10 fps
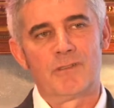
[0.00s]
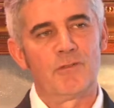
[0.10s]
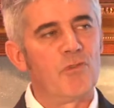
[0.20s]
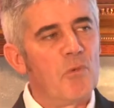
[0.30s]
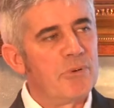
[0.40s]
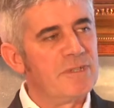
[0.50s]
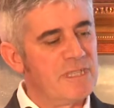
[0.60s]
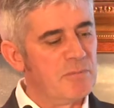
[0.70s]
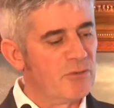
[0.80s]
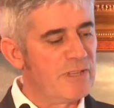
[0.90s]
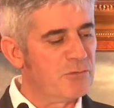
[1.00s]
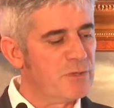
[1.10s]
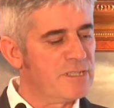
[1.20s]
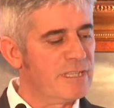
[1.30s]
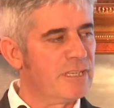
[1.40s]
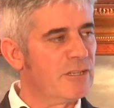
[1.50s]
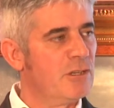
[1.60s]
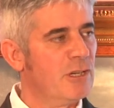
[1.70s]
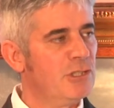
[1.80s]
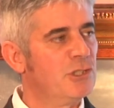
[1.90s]
the four principles that we think
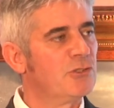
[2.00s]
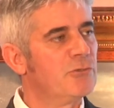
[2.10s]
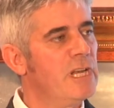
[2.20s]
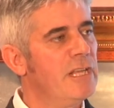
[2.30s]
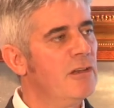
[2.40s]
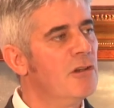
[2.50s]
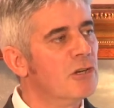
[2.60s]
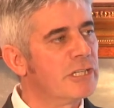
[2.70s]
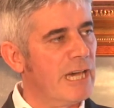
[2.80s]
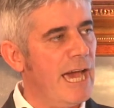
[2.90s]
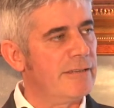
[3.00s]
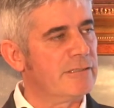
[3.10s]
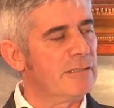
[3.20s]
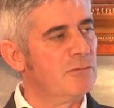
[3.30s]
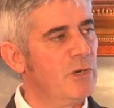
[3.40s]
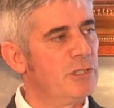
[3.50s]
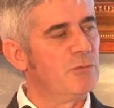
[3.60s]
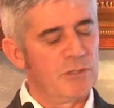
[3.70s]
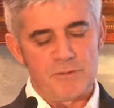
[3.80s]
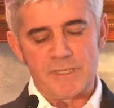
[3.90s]
you should really look at when you
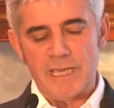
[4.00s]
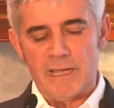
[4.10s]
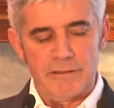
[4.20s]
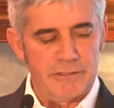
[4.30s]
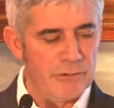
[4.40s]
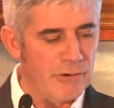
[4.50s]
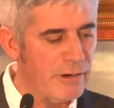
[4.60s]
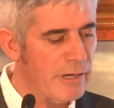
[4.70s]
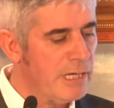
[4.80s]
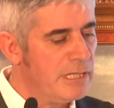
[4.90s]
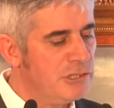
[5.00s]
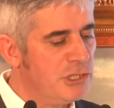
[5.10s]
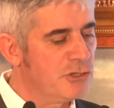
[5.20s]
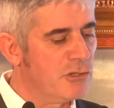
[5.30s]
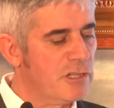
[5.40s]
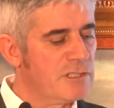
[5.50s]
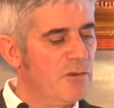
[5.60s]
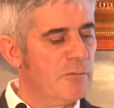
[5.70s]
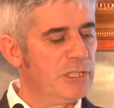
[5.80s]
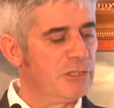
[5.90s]
want to scale your digital
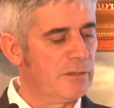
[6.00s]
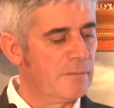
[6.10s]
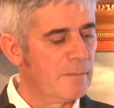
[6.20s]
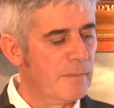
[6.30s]
transformation?